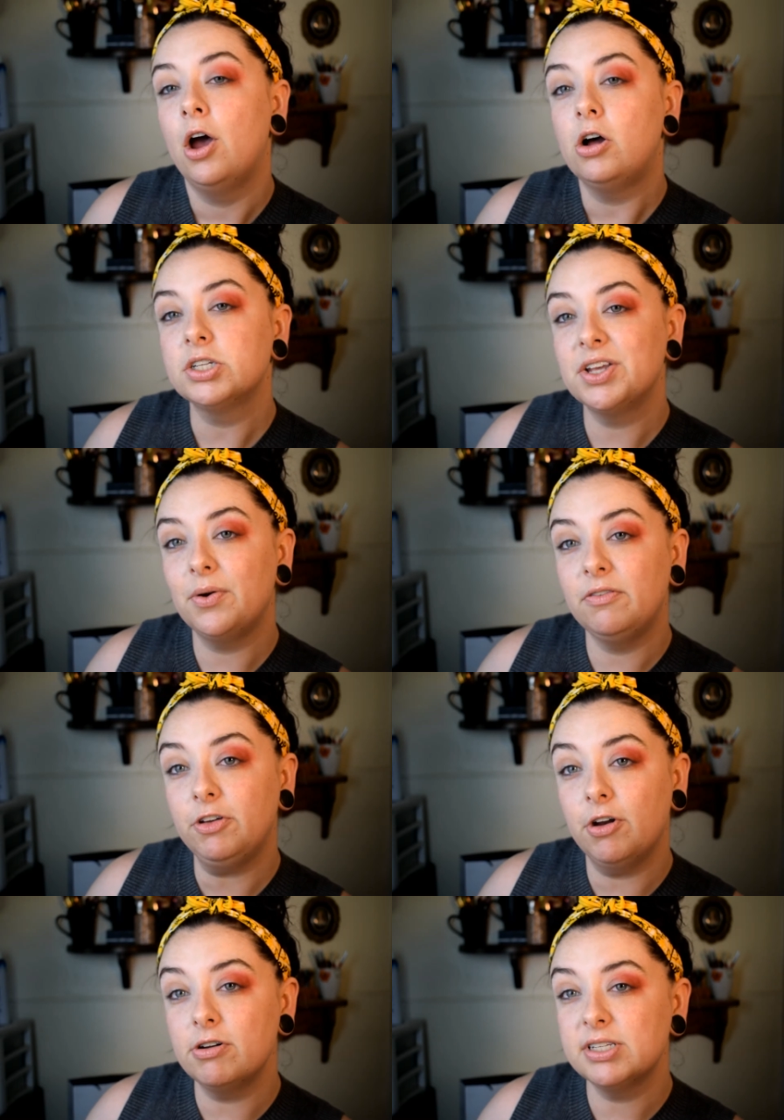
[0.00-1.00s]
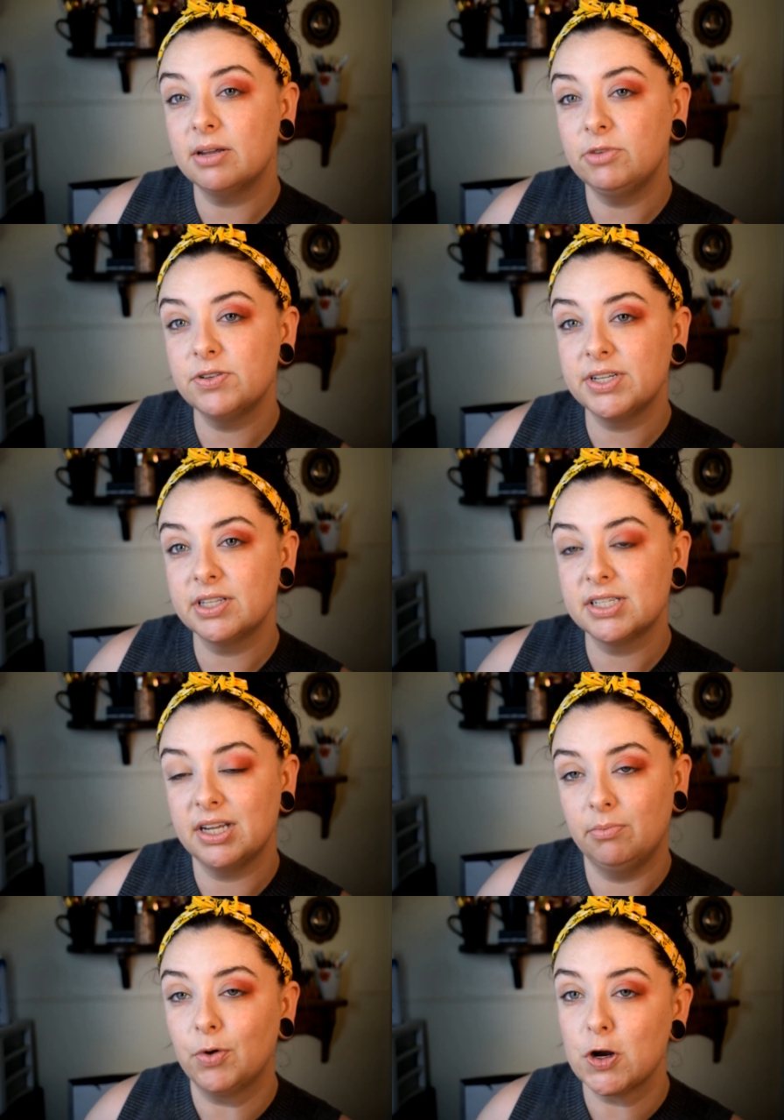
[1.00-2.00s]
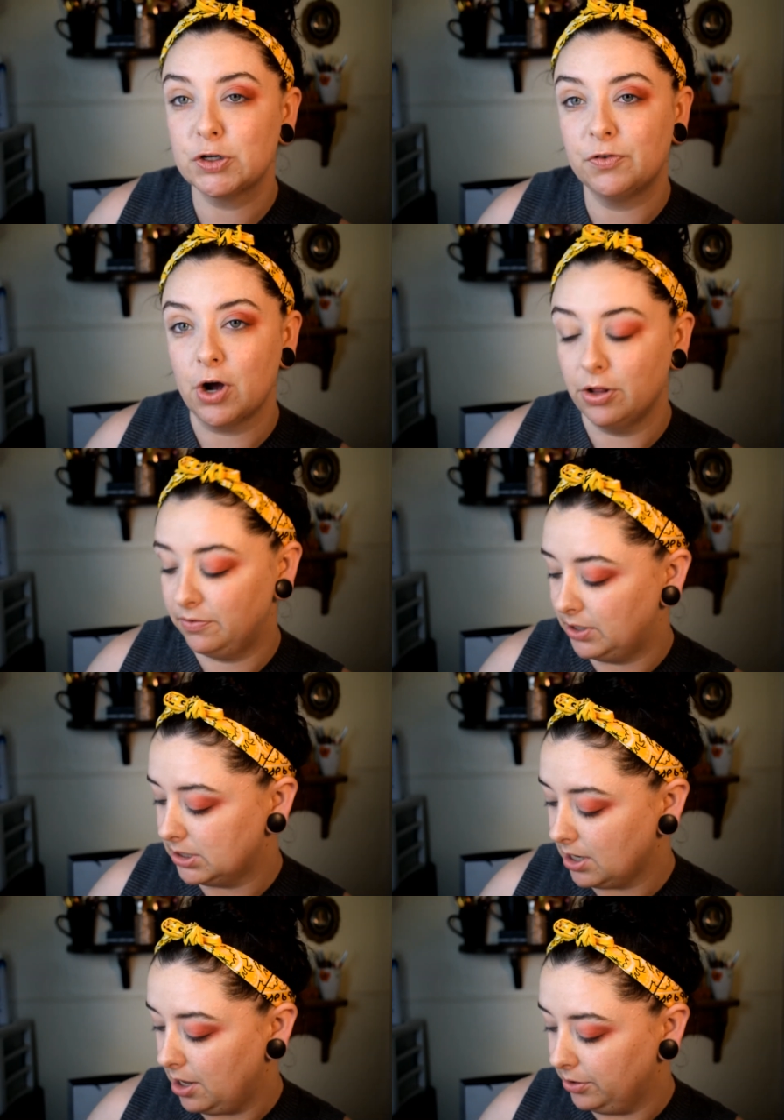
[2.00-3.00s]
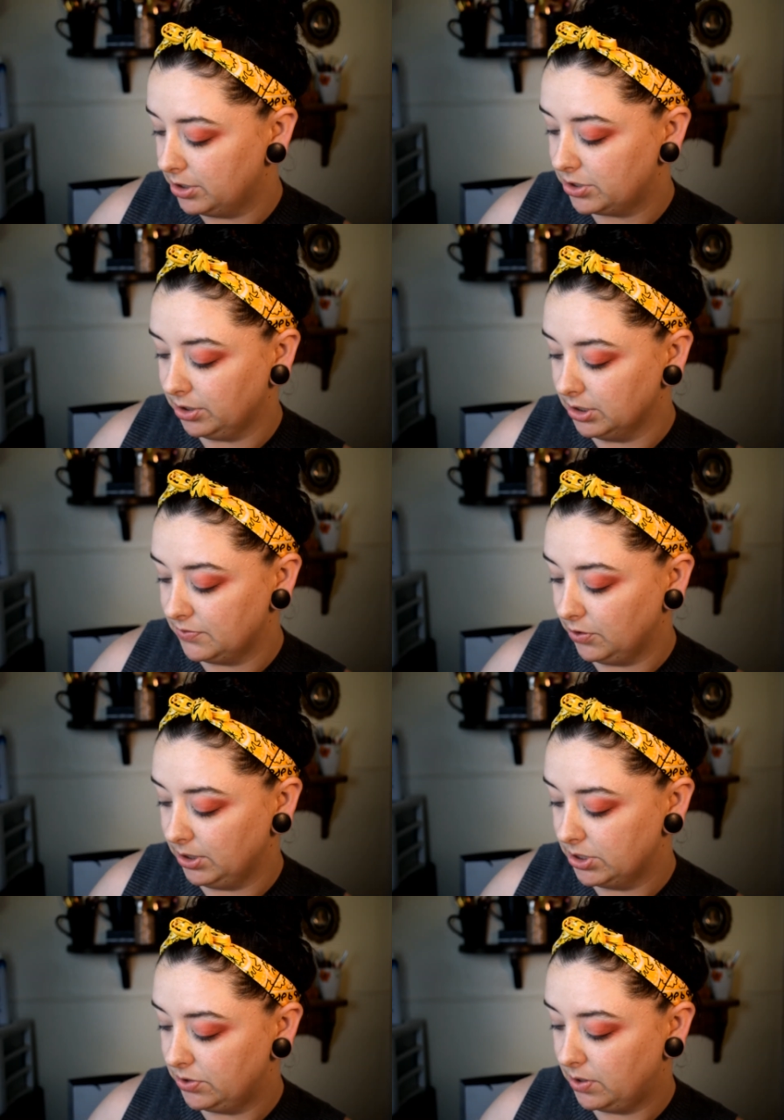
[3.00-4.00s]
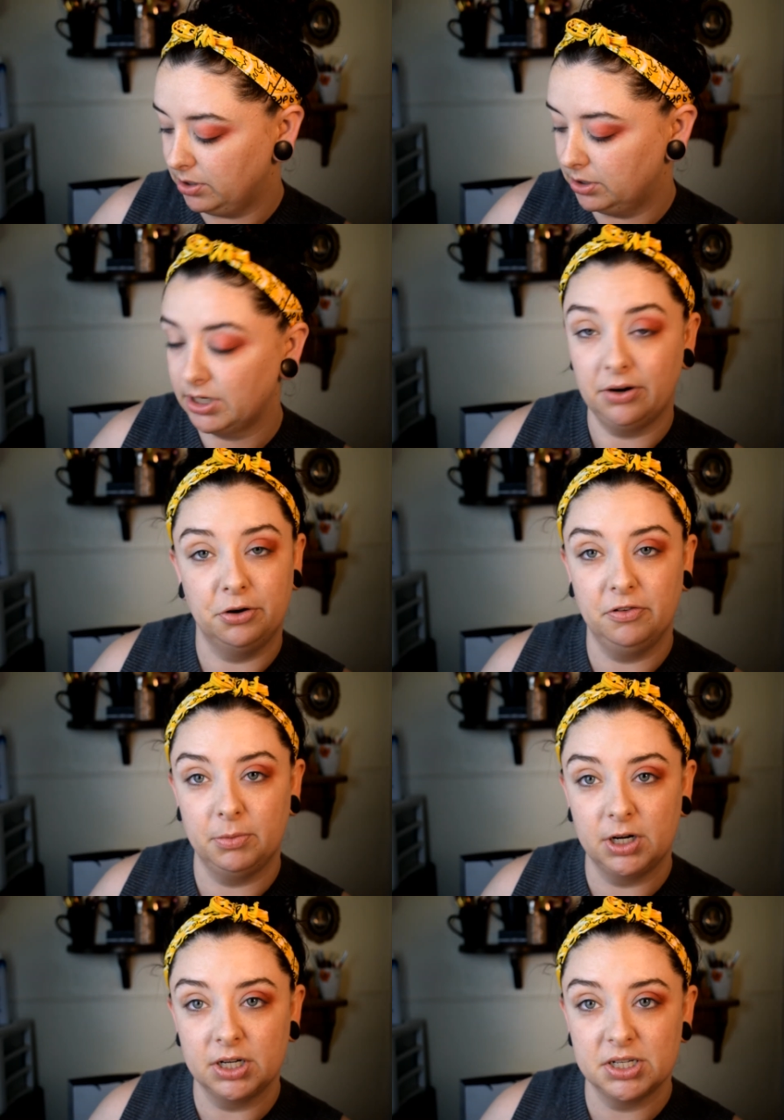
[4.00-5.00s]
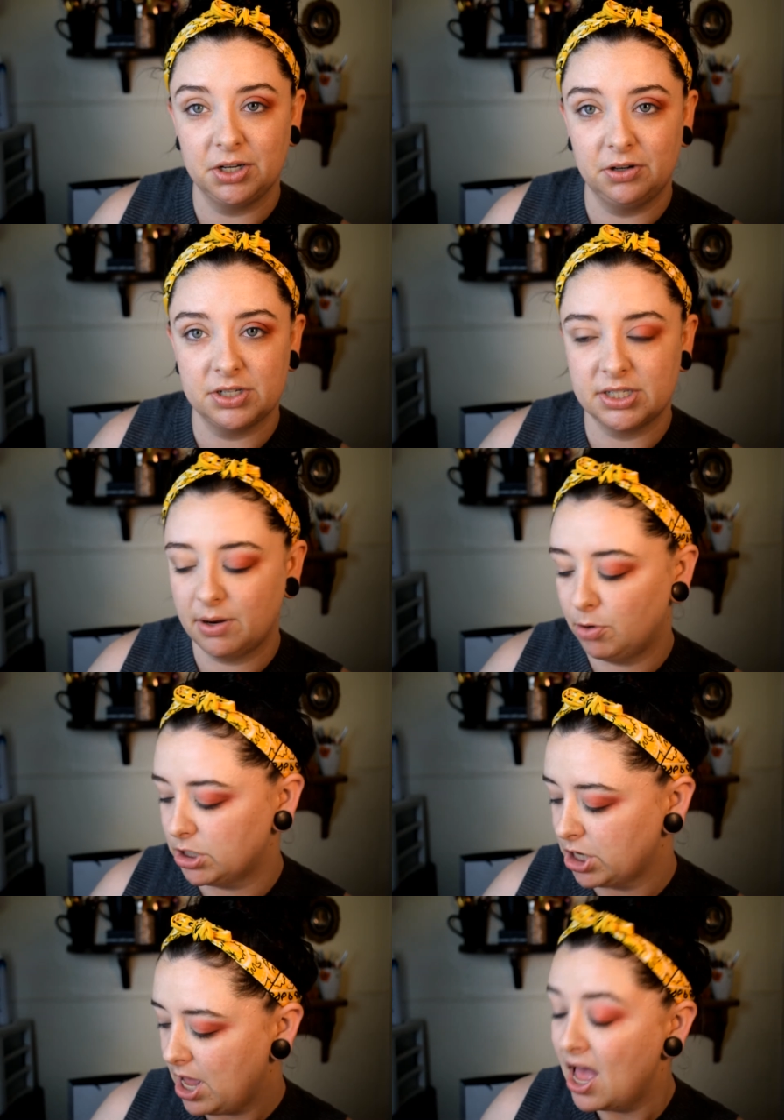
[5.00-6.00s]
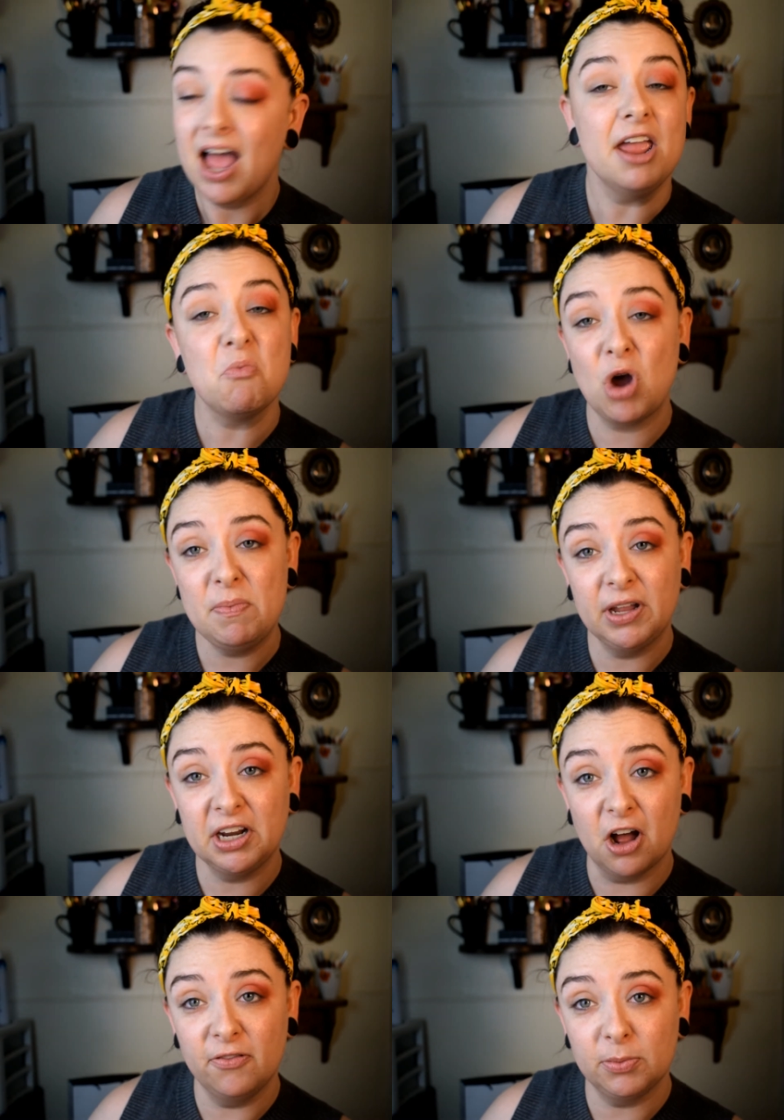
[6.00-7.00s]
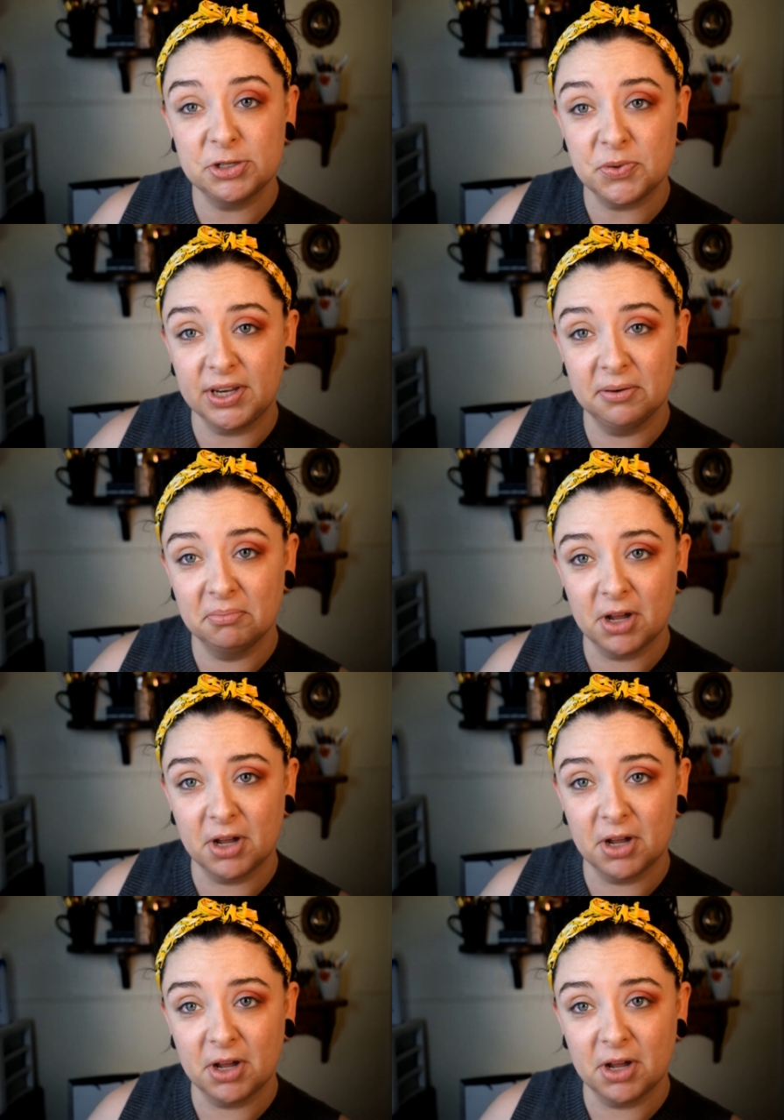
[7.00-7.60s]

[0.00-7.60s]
Also, if you notice, I'm using the same brush for all of these colors, or at least for these two colors. I don't know if I'm going to continue to use the same brush. I am wiping it off in between.